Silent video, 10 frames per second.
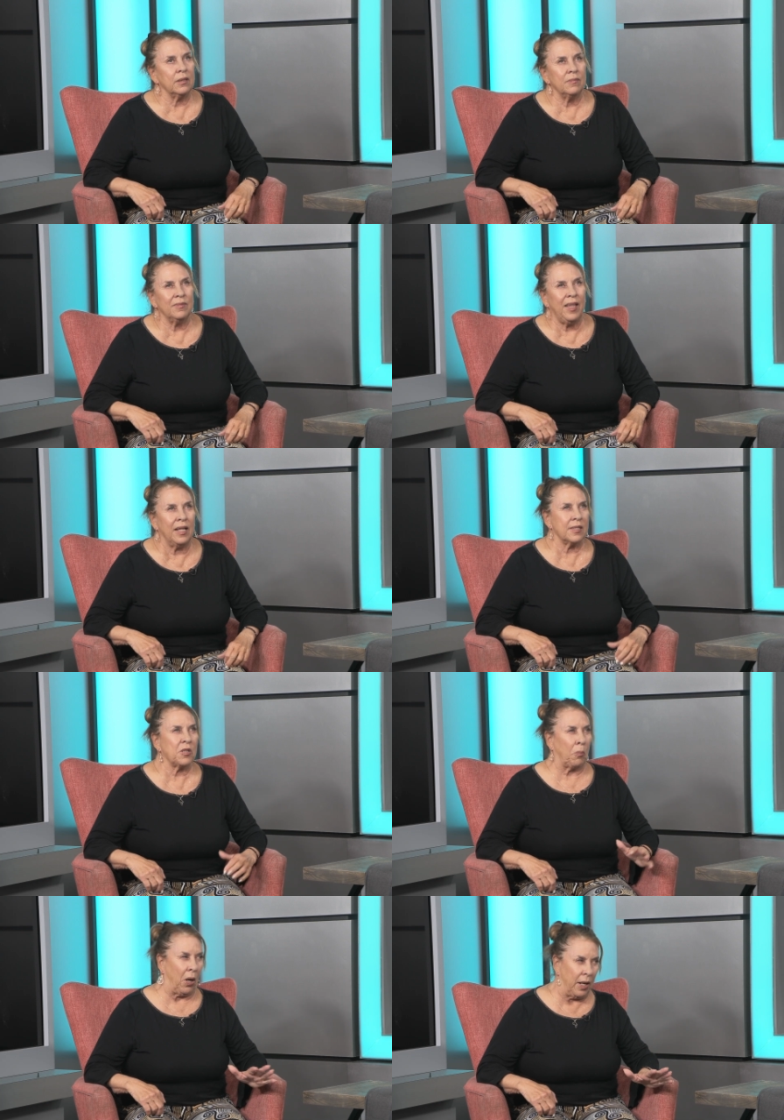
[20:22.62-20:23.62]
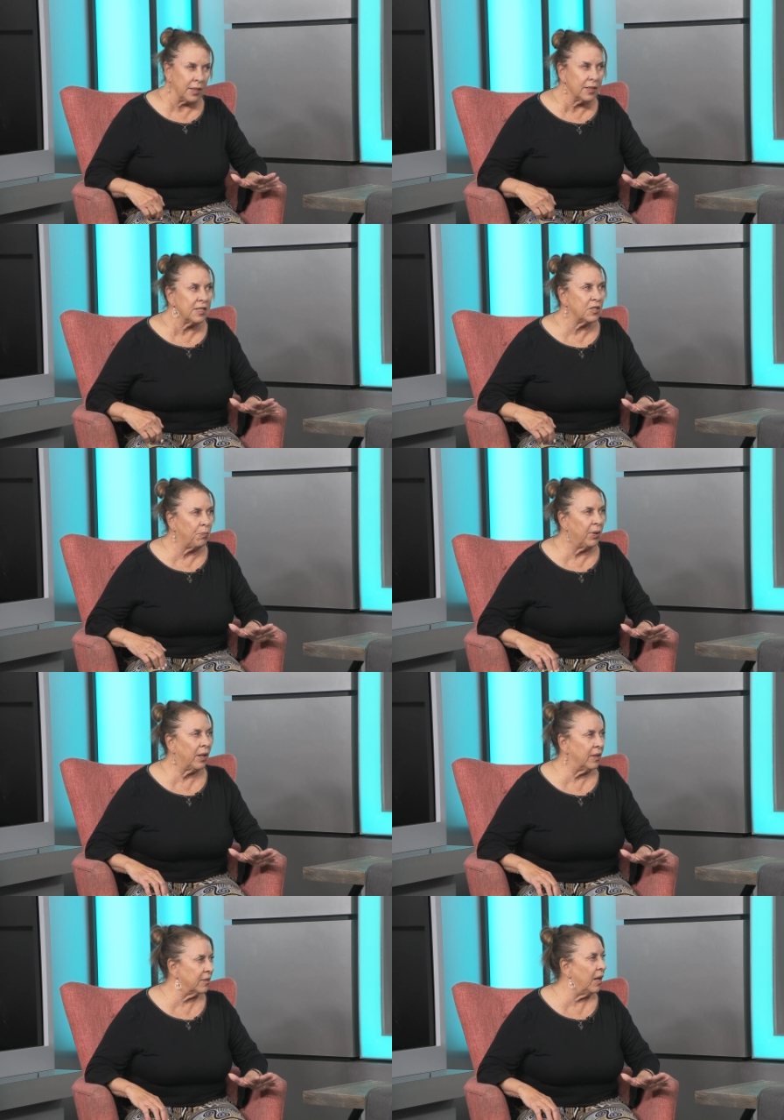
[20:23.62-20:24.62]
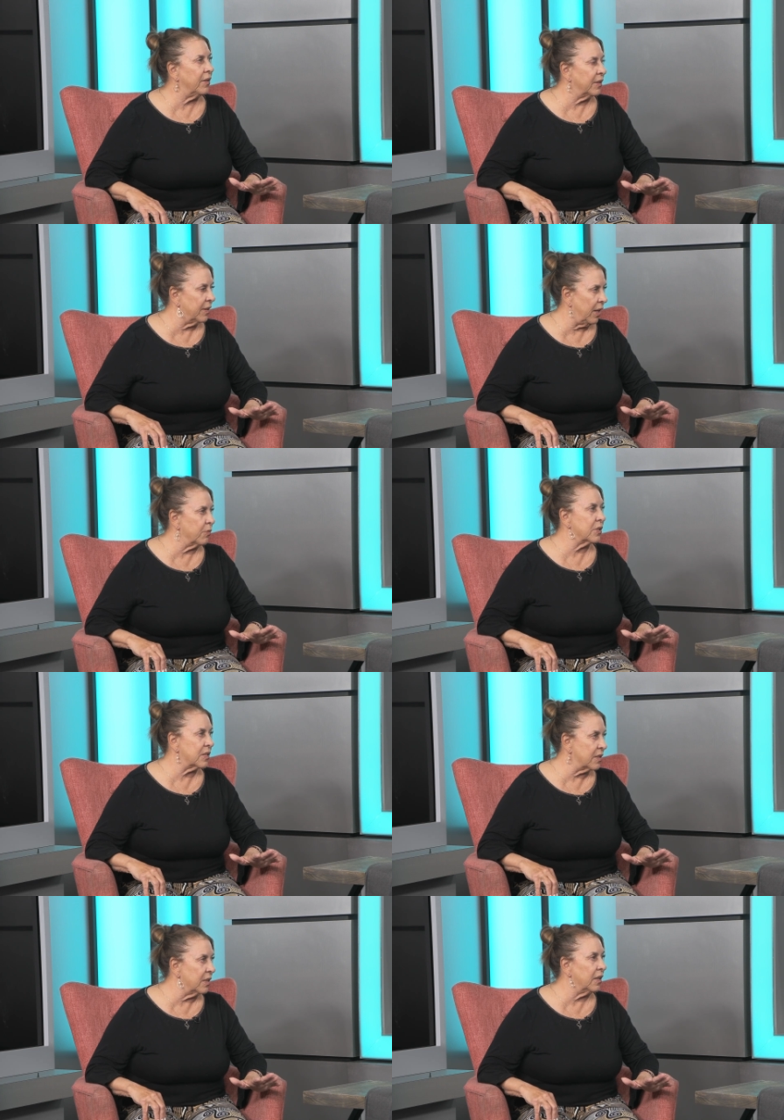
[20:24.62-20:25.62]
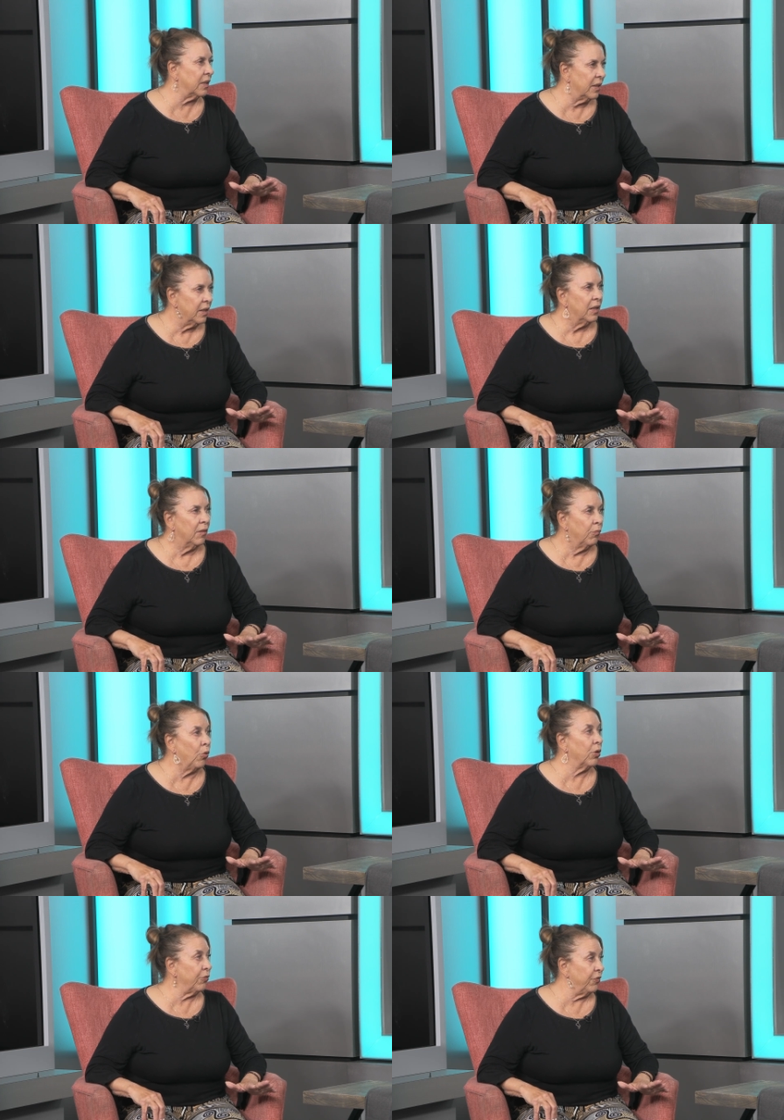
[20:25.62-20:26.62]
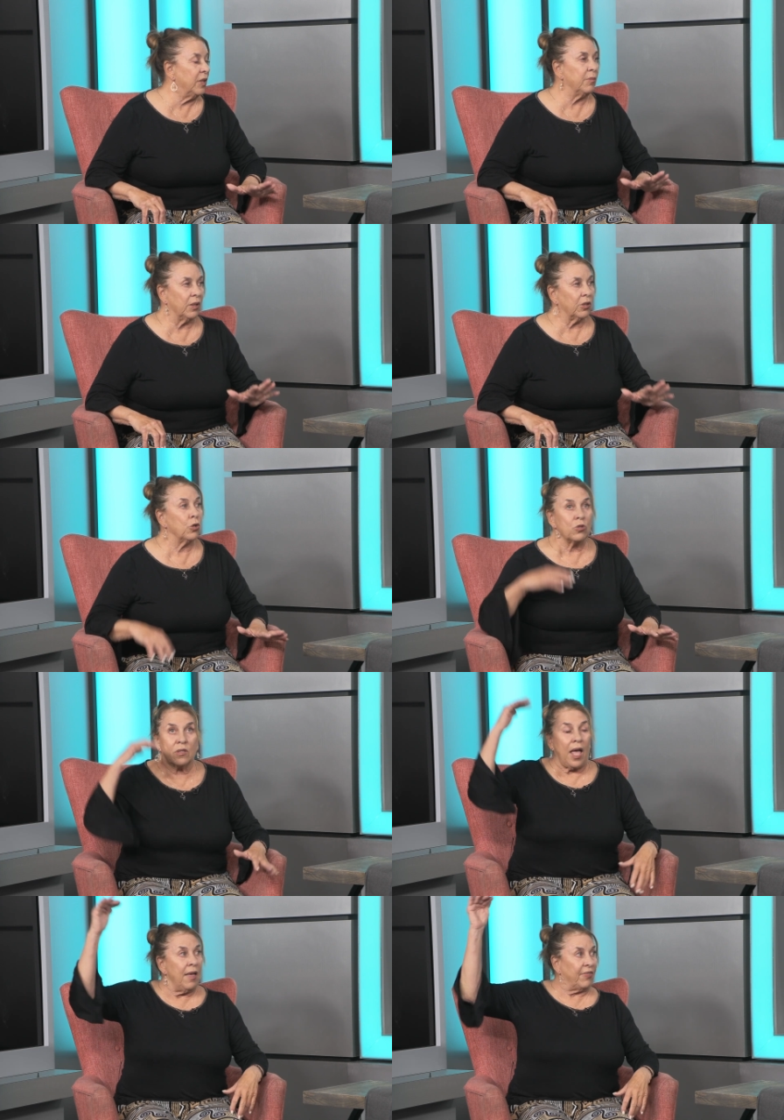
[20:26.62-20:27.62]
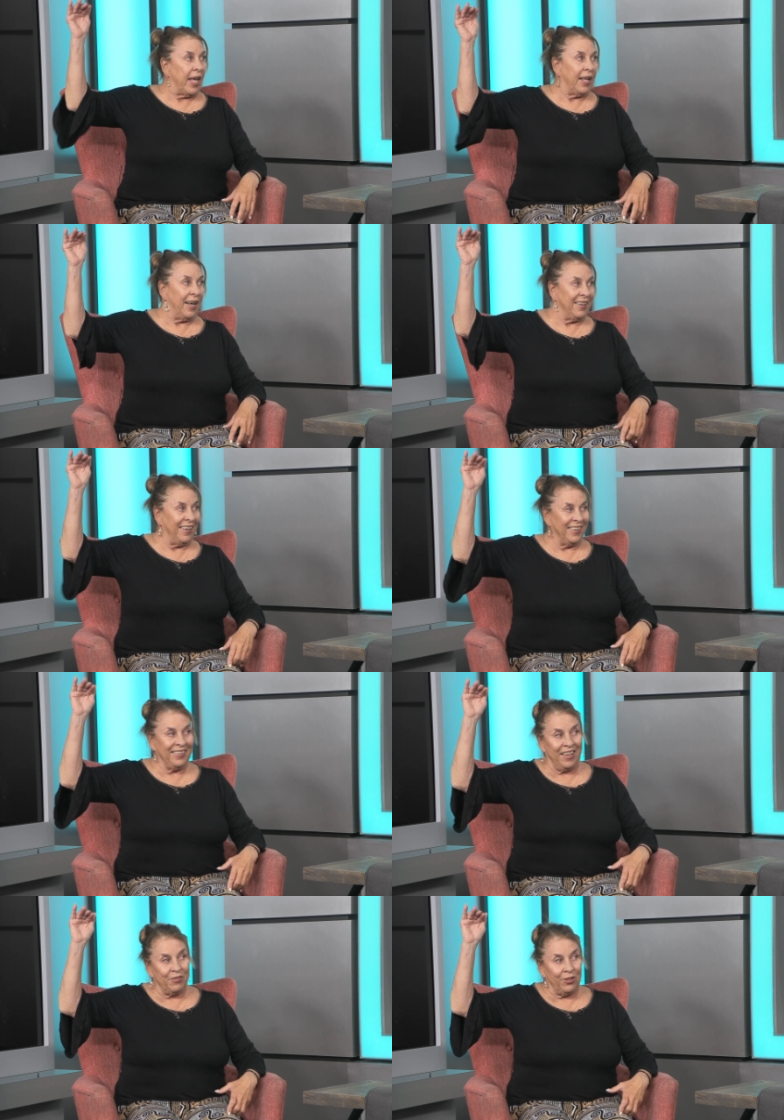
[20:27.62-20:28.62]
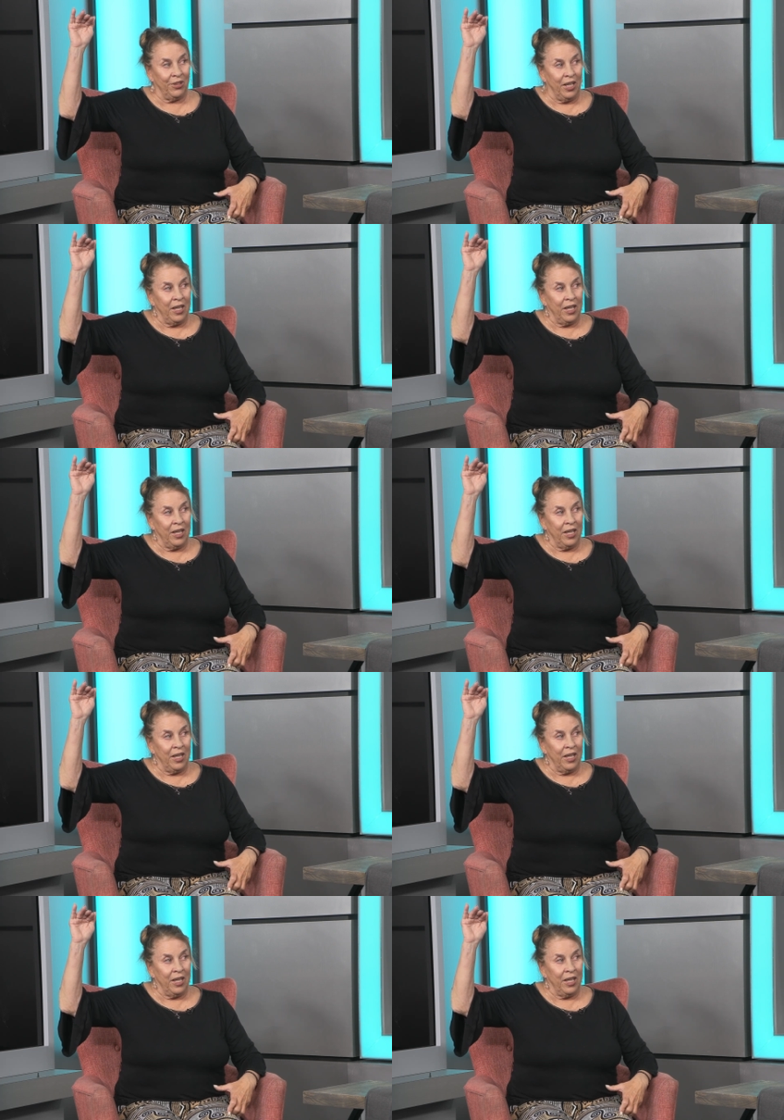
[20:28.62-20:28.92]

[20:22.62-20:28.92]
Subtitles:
not surprised, but I thought that I would see more female coaches at that high level.